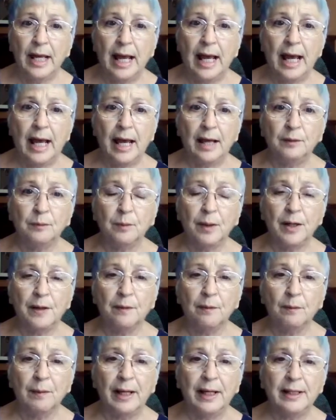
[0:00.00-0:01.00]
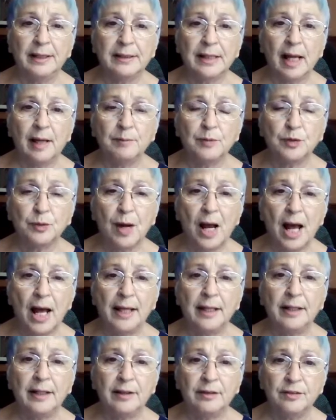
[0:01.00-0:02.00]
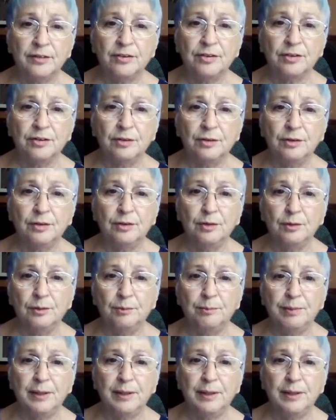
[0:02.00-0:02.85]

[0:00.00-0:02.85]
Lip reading: And one of the ways I'm trying to